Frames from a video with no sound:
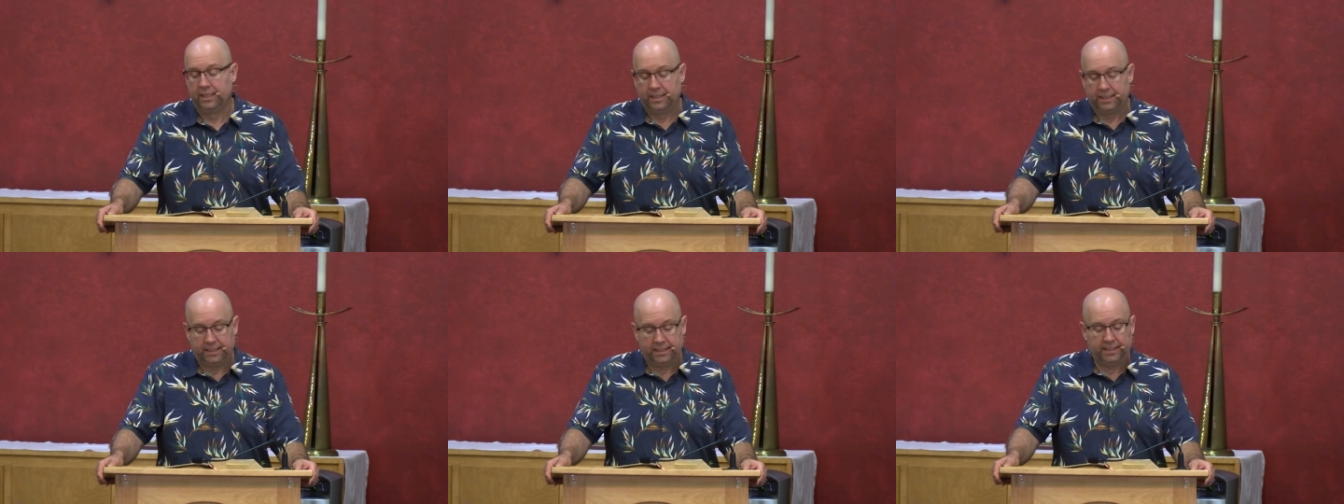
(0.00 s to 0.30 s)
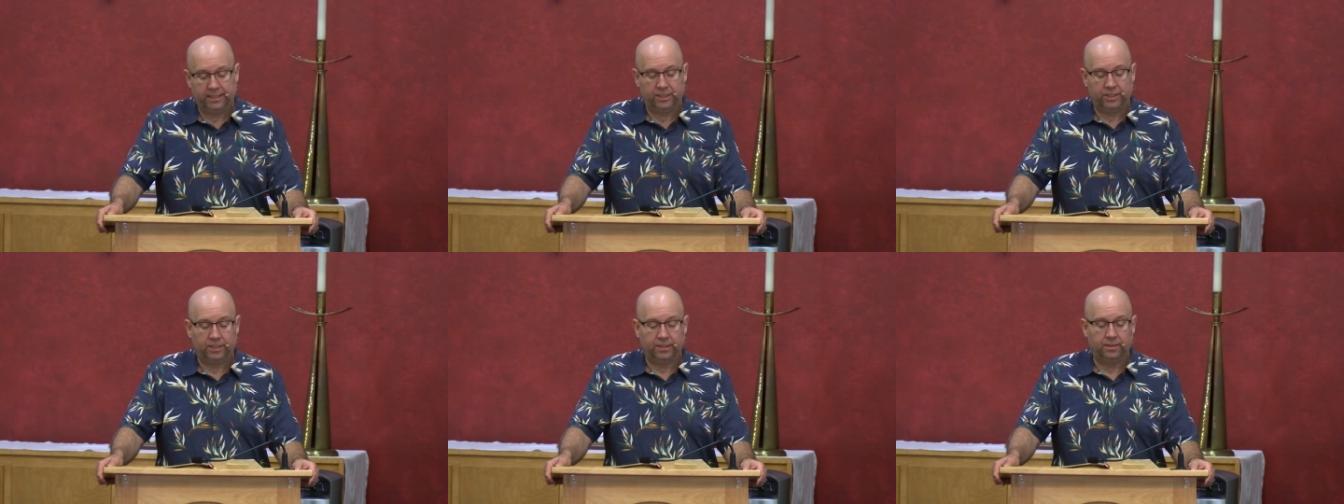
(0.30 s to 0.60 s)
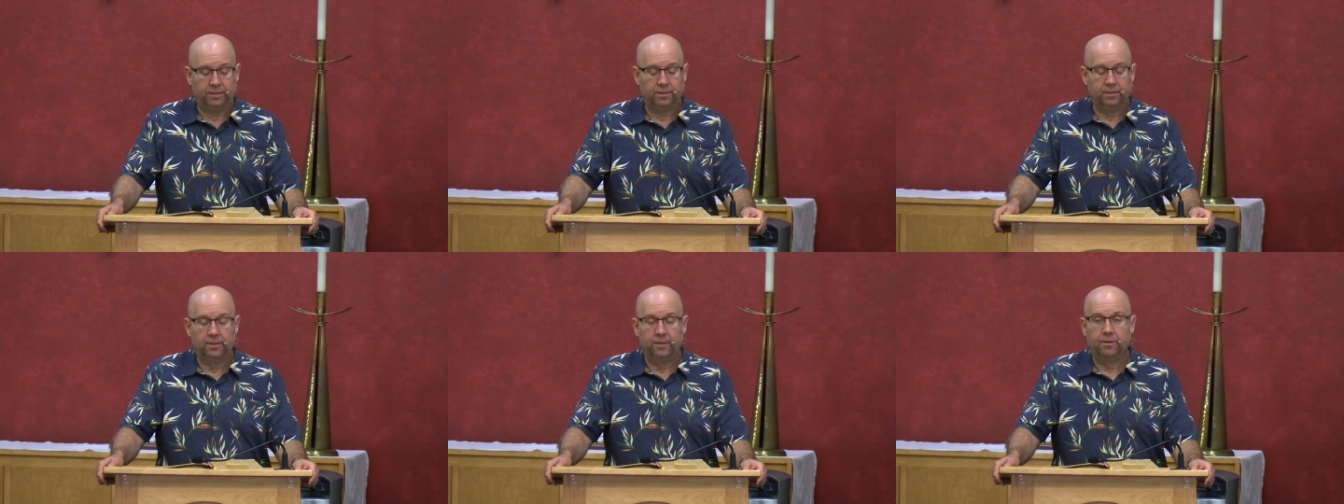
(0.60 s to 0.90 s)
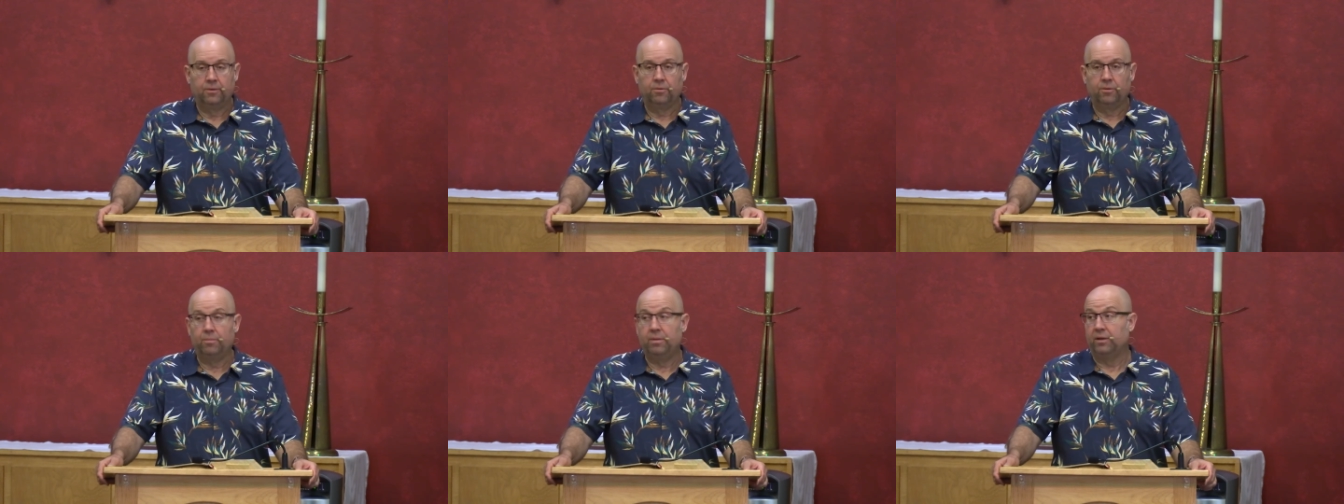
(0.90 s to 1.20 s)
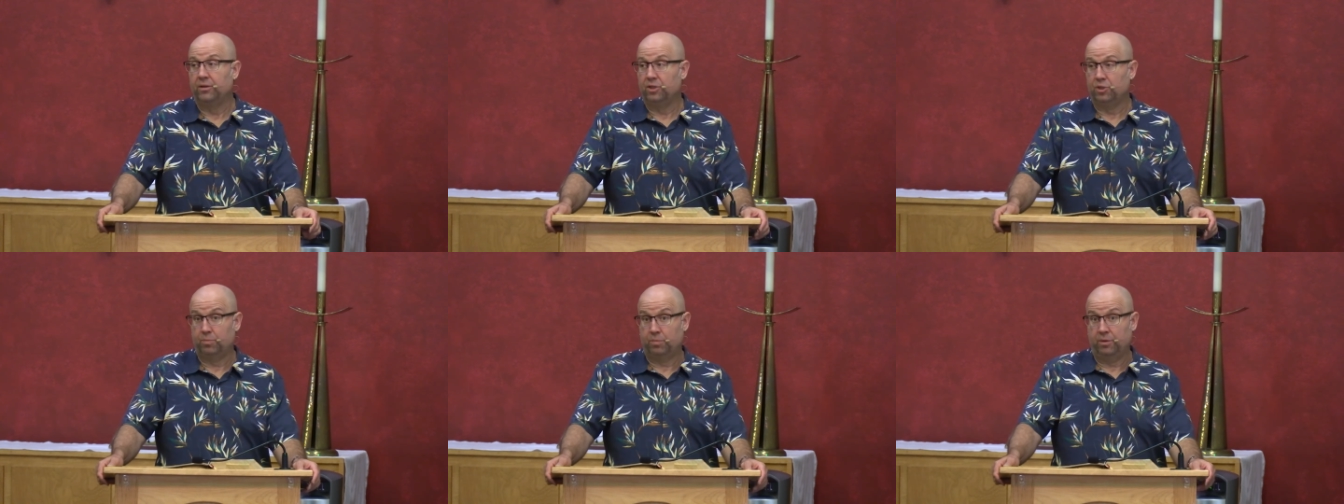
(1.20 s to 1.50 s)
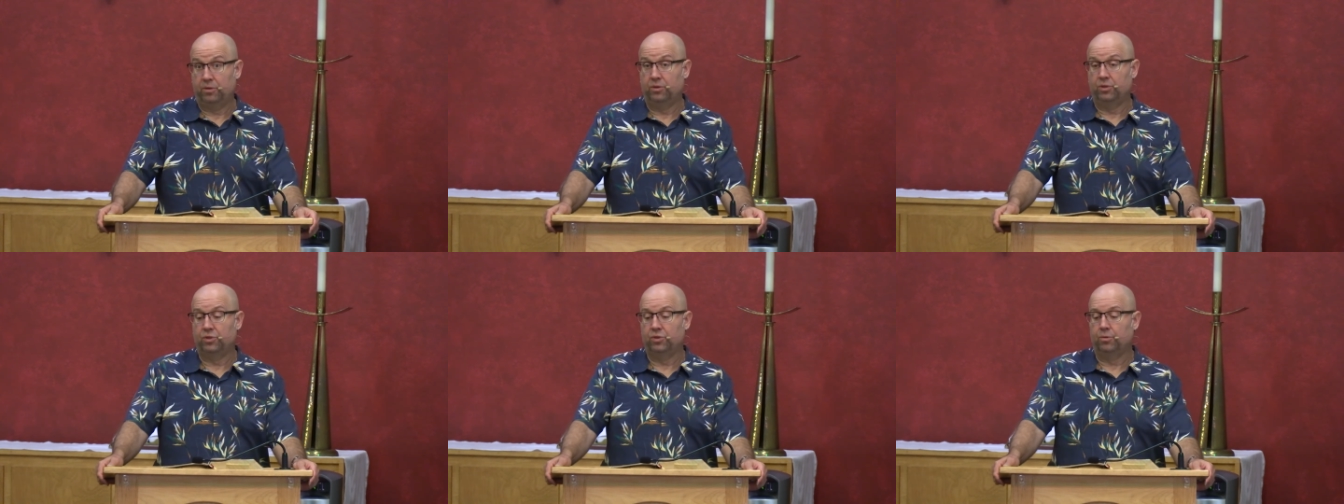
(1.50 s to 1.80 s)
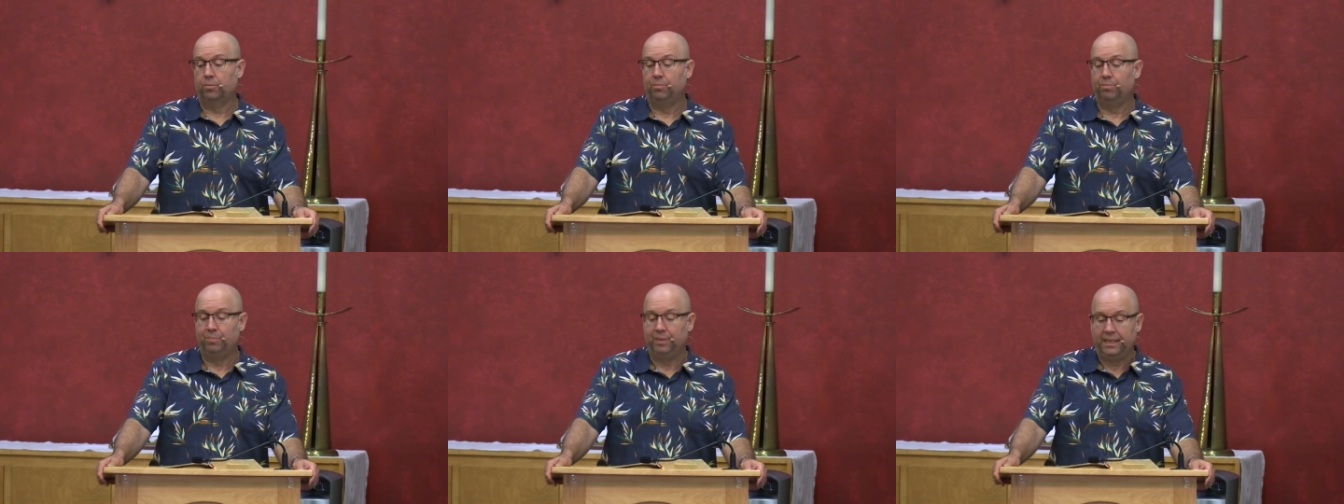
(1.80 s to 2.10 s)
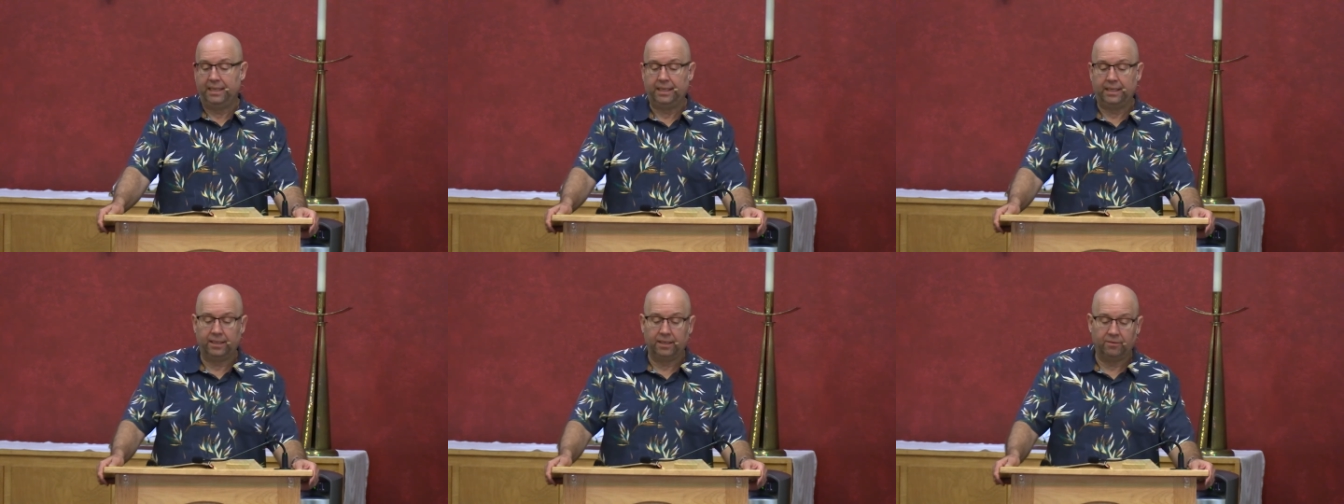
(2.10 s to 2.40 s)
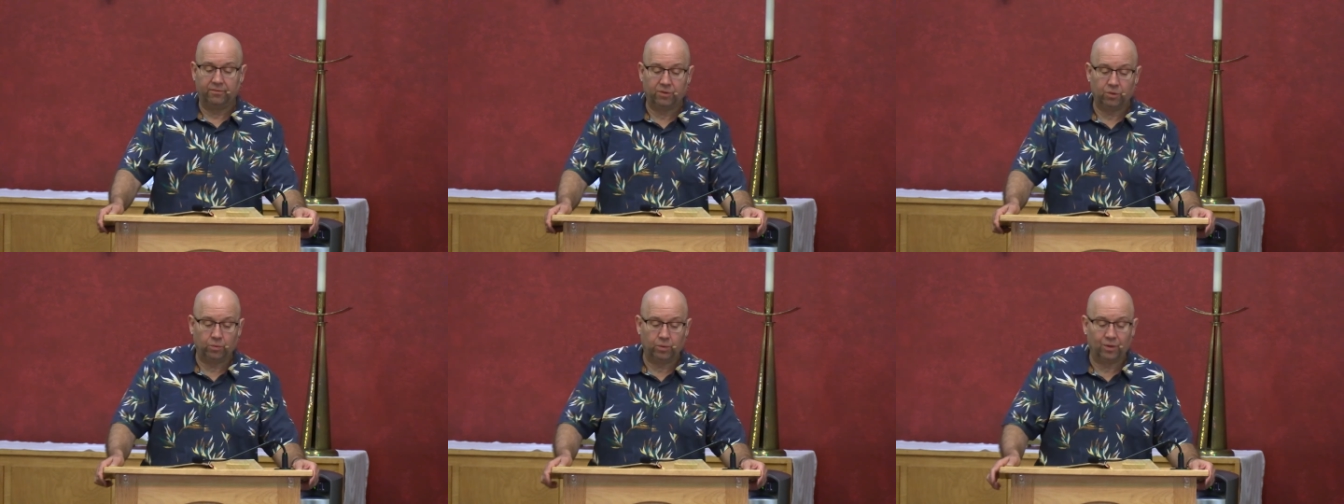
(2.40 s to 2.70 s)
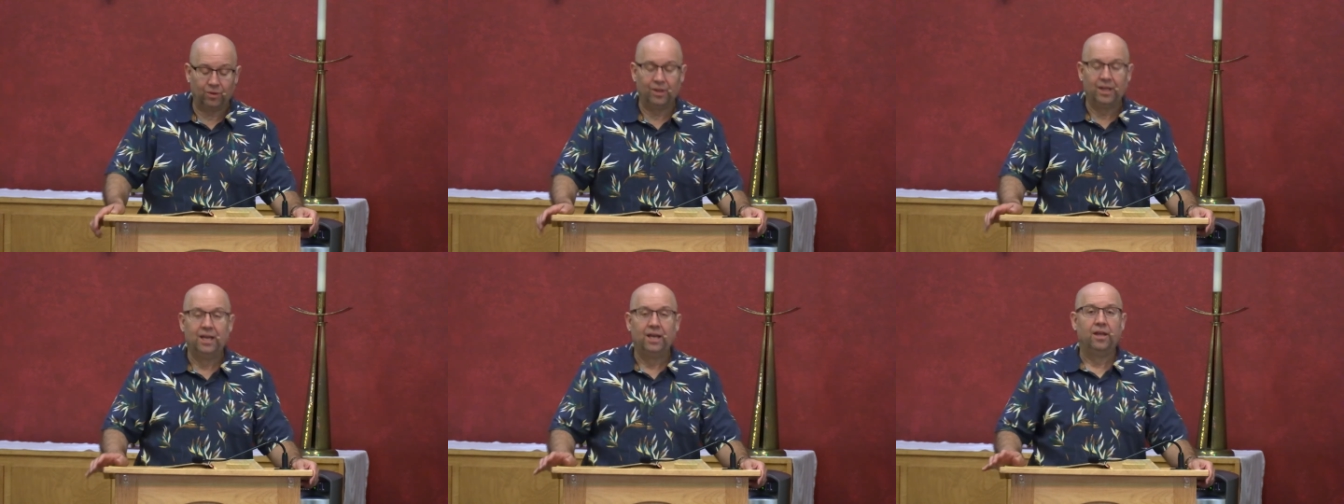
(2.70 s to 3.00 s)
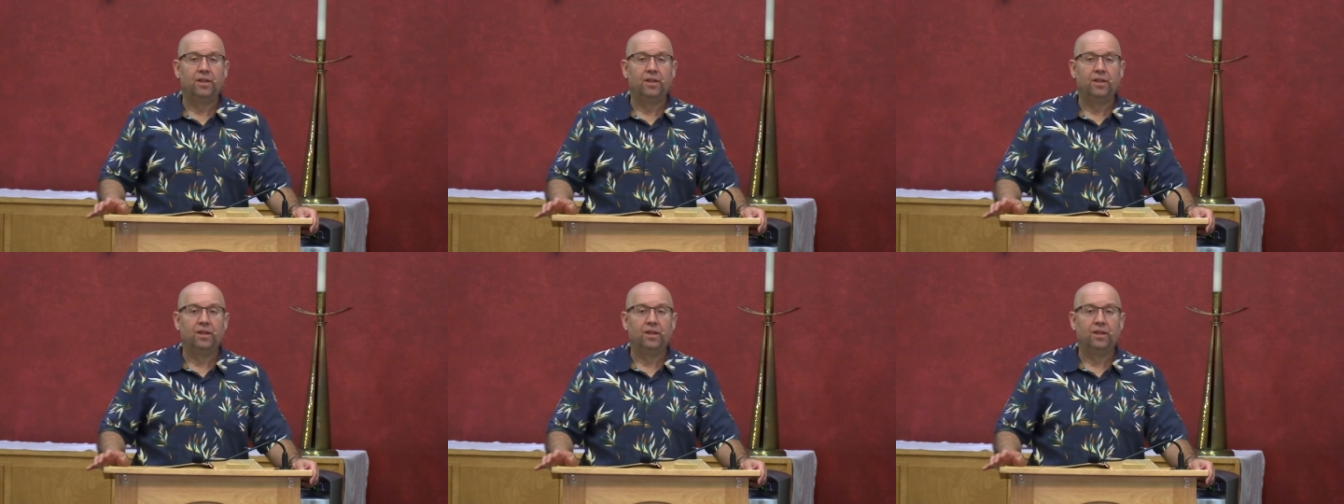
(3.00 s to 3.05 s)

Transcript: teaching. rebellious spiritual being, if you will.